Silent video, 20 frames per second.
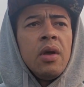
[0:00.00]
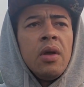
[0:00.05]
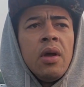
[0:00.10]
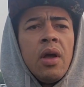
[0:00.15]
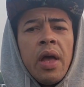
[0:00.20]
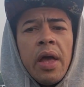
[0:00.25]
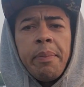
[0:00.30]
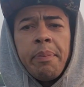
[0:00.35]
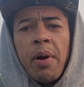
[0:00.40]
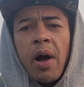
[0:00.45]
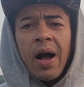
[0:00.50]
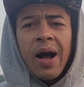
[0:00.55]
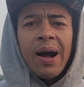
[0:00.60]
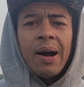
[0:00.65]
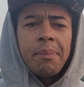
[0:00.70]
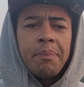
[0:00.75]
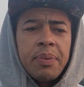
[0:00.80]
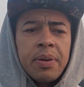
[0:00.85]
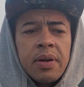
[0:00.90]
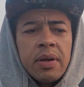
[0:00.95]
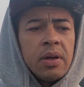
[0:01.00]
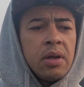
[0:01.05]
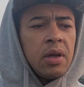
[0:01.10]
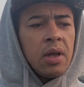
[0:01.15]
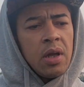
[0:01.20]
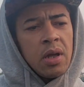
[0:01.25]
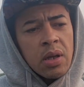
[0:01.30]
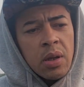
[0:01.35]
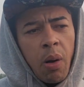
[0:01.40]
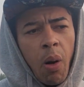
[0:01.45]
hip hop,
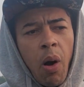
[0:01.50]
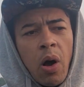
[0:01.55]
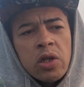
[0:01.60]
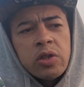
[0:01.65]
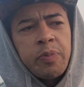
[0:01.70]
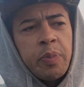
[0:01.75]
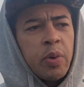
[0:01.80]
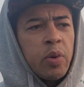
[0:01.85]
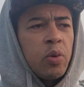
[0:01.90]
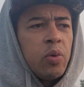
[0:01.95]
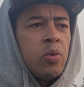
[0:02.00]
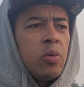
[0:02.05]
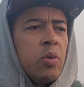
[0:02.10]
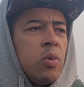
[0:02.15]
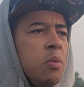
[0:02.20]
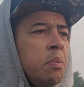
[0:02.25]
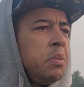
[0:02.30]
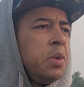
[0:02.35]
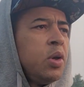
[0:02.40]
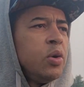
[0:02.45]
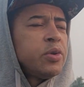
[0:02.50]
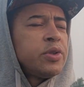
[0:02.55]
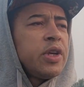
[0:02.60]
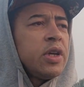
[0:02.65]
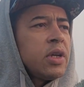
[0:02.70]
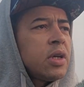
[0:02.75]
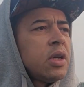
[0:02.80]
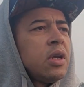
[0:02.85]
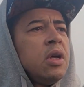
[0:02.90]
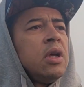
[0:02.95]
gospel music,
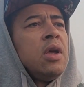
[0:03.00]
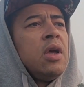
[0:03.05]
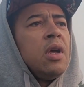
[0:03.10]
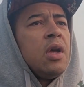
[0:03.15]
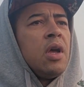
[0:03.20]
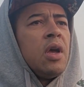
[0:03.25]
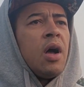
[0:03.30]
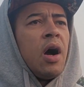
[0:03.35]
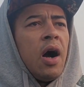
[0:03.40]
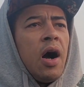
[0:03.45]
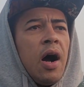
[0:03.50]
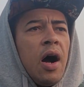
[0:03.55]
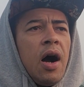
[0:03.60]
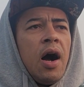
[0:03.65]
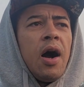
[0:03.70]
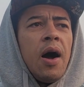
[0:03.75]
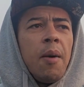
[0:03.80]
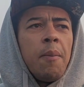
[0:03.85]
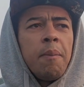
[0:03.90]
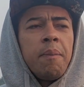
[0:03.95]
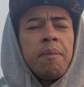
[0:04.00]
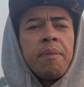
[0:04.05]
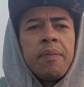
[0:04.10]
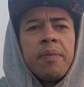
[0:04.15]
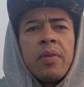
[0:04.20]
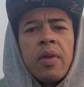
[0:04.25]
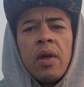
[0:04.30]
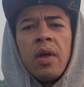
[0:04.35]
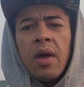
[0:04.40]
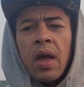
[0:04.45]

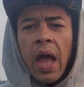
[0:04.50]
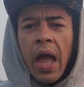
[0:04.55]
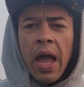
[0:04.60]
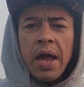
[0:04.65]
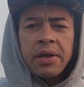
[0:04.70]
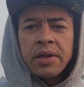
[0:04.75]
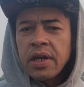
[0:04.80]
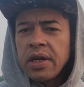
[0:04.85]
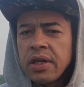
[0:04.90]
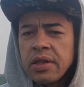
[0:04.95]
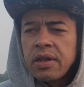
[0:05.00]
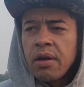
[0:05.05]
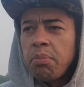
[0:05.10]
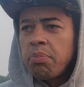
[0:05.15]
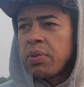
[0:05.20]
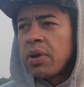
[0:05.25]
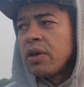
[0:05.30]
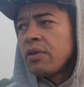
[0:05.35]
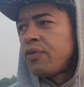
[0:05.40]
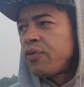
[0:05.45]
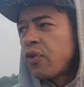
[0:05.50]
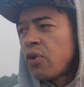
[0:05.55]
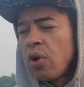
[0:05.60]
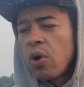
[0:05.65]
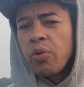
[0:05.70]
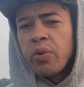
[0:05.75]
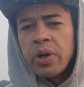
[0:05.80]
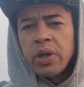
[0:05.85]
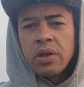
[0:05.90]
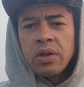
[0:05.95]
and get the blood
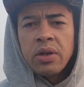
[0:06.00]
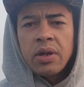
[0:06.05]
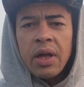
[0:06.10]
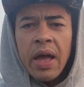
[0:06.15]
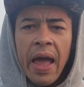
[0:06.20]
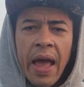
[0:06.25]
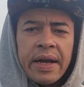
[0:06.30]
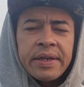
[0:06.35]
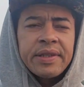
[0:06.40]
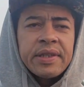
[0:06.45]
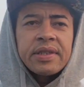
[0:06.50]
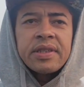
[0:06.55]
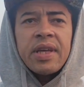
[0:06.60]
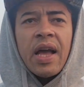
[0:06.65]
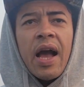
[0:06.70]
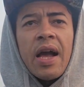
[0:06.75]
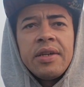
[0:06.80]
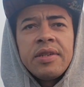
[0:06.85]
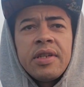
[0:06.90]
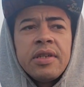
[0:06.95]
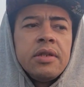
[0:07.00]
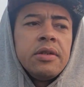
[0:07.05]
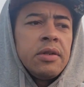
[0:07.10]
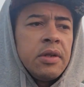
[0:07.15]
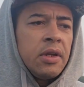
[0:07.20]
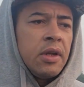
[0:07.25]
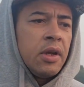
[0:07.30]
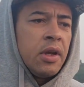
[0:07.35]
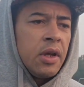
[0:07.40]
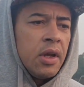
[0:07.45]
flowing, exercising,
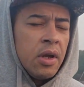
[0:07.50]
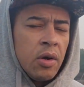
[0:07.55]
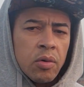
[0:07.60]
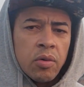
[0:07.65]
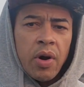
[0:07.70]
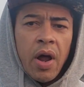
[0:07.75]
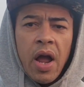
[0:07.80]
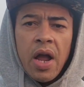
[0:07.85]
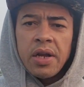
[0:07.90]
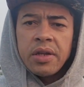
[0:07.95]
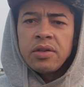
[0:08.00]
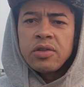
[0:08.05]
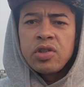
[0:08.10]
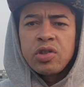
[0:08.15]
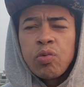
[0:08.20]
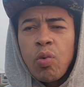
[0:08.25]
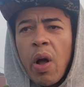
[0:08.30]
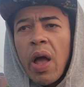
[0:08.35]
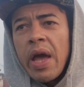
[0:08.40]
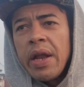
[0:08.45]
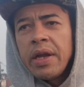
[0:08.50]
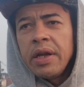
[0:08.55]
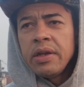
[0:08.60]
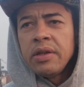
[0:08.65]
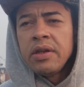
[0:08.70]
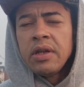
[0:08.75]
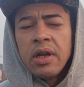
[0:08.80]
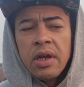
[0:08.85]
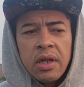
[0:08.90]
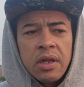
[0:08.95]
right, sweating,
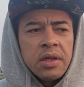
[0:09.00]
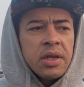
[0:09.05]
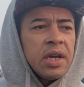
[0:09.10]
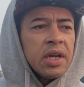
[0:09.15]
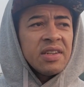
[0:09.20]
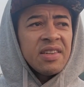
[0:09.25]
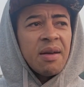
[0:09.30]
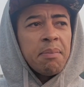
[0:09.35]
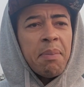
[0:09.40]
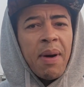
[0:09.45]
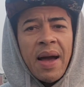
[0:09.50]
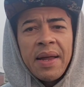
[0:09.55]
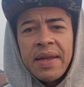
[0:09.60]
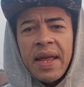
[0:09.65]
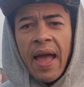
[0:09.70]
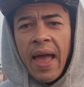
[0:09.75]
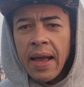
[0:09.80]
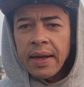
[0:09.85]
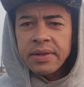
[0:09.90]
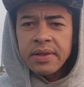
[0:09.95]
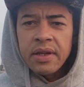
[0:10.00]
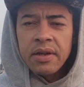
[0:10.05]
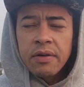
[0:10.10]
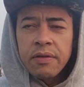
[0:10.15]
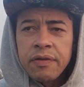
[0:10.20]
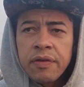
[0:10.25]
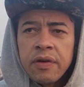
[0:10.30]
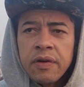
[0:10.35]
getting the body active.